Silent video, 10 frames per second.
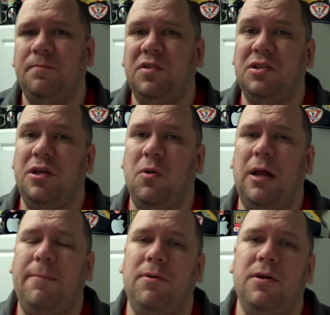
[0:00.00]
Snow
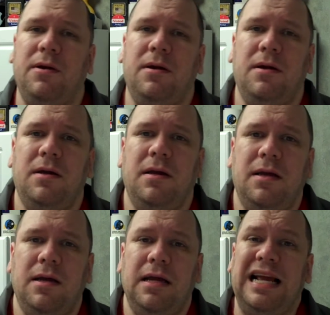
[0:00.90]
Leopard,
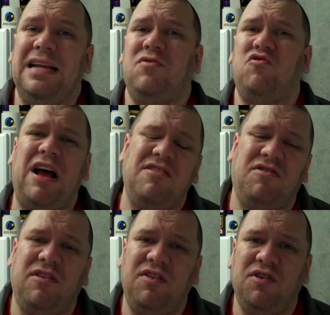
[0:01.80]
it
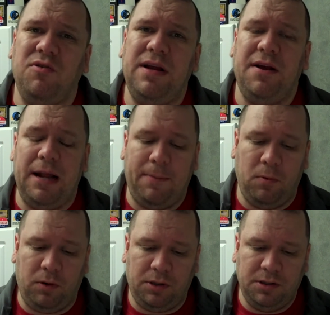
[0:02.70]
drastically slowed down
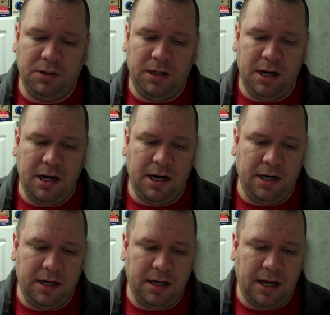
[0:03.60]
AppleWorks.
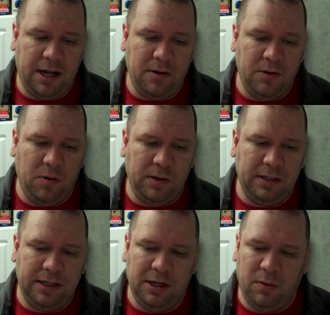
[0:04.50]
And I don't know what
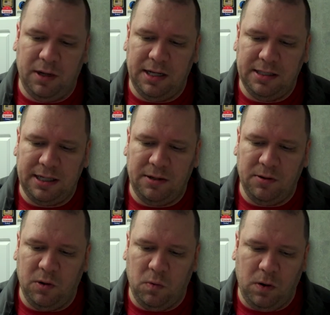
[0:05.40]
the deal was. I
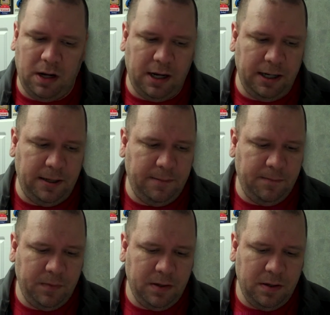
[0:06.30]
don't know why.
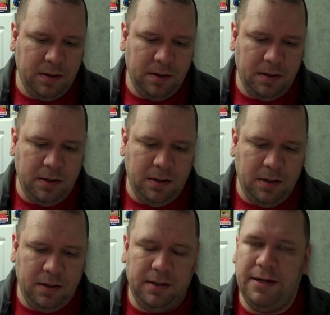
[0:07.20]

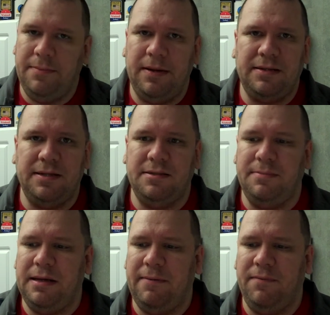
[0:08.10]
Didn't make sense
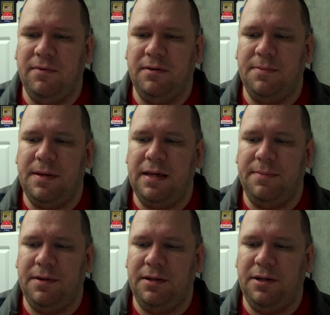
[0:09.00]
to me. I
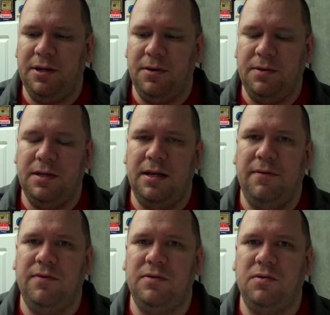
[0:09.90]
mean,
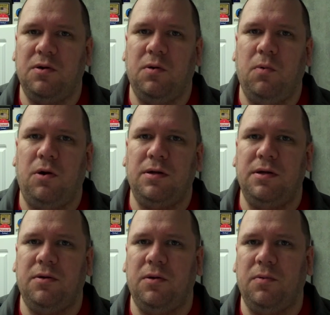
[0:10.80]
if it's going to work, it
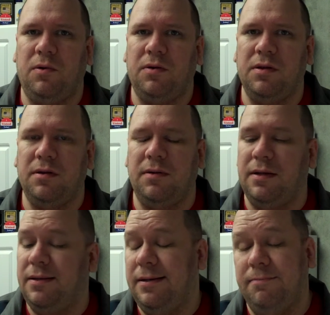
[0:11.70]
didn't work.
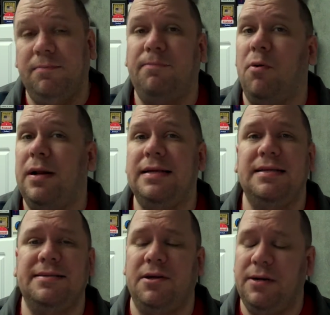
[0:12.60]
The point is,
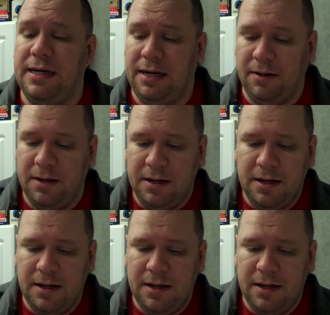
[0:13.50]
it slowed it down.